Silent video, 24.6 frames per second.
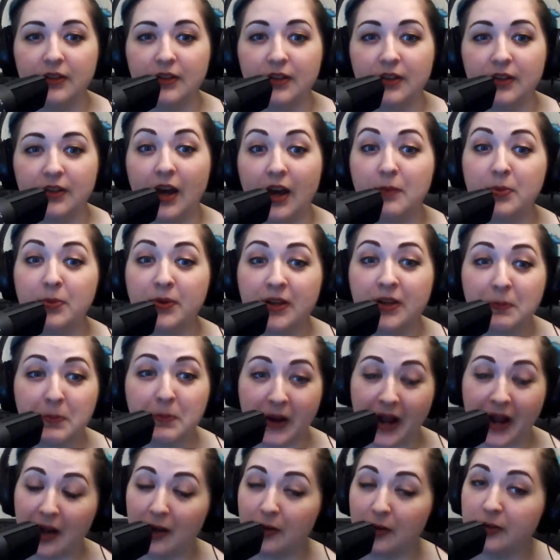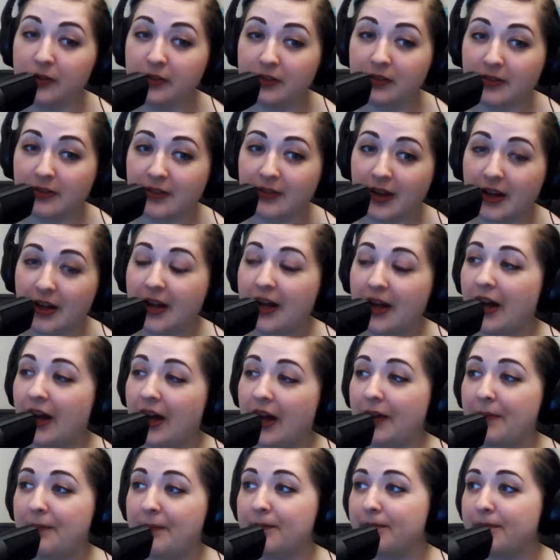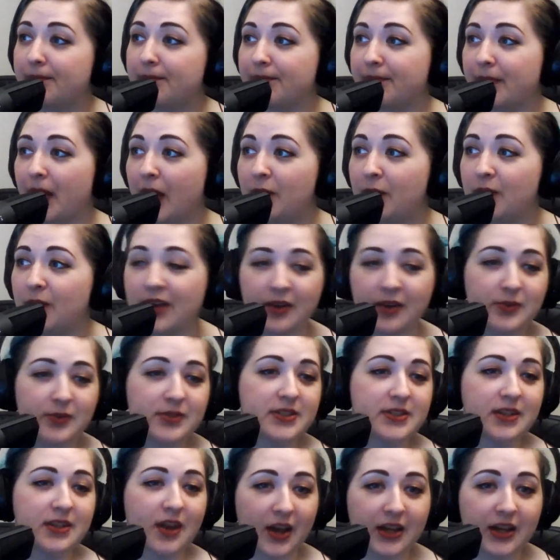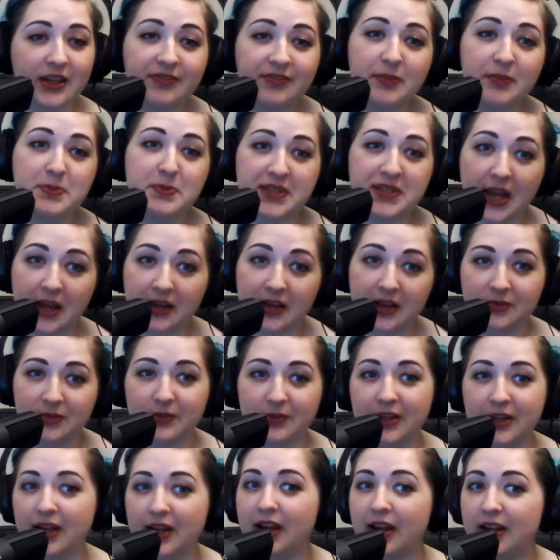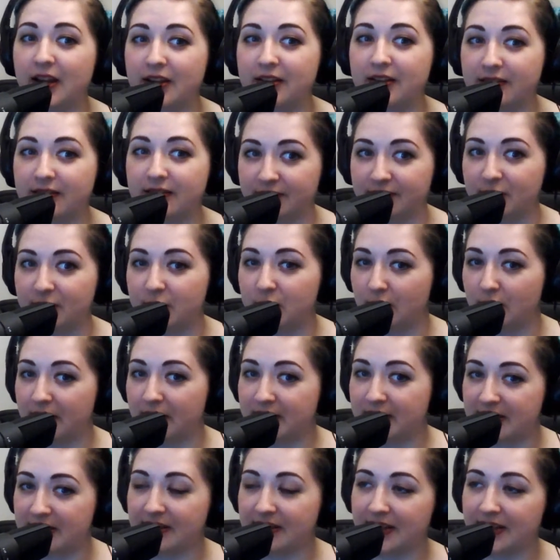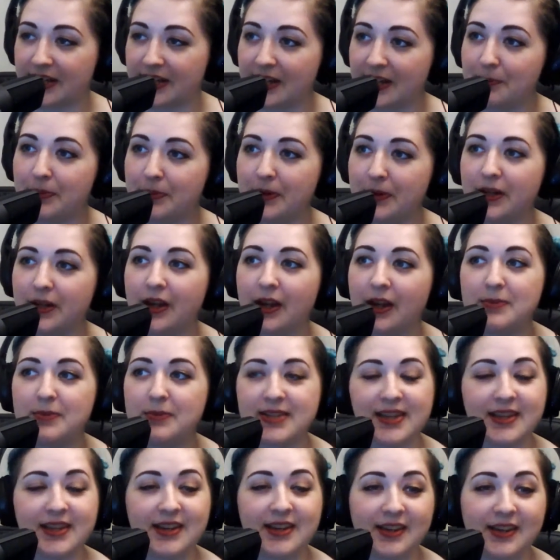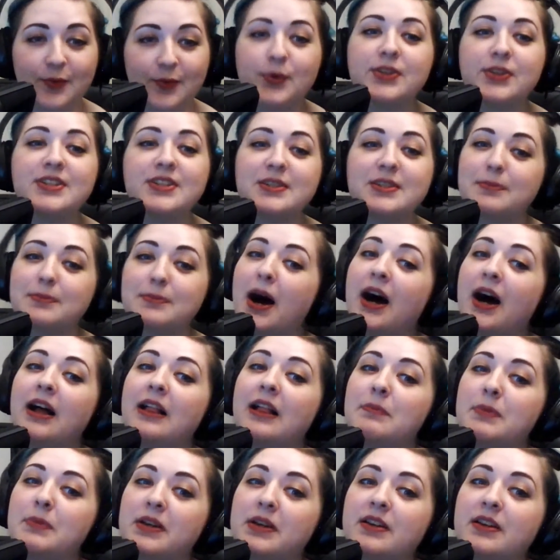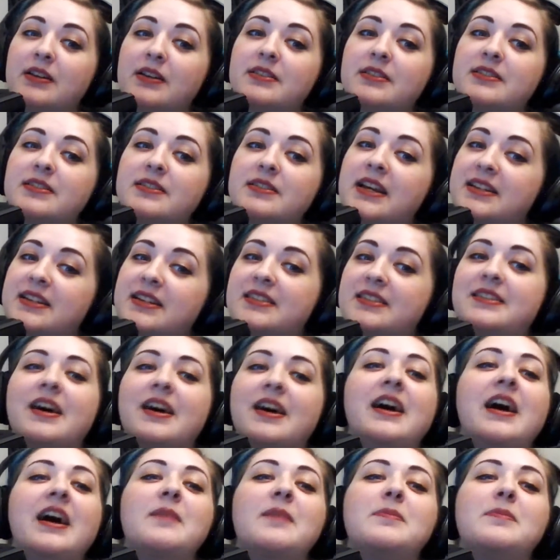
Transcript: I'm pretty proud. I was kind of upset when I knew I didn't get it, but I'm taking it with a smile, because next time